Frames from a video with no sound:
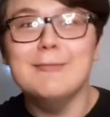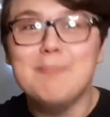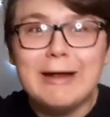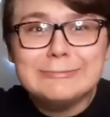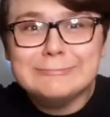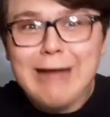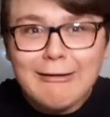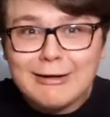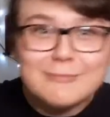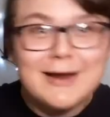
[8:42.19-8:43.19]
big
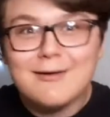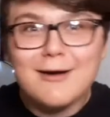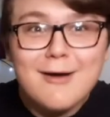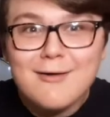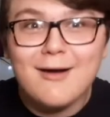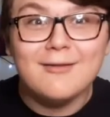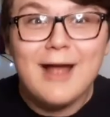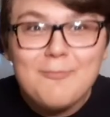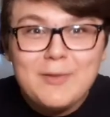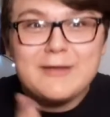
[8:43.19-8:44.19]
younger,
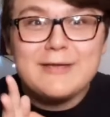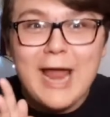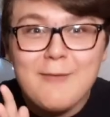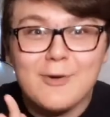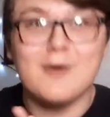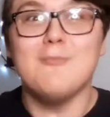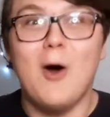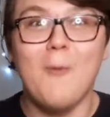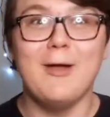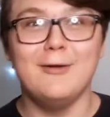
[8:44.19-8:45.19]
epic gamer
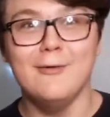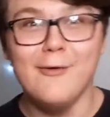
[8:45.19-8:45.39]
moment.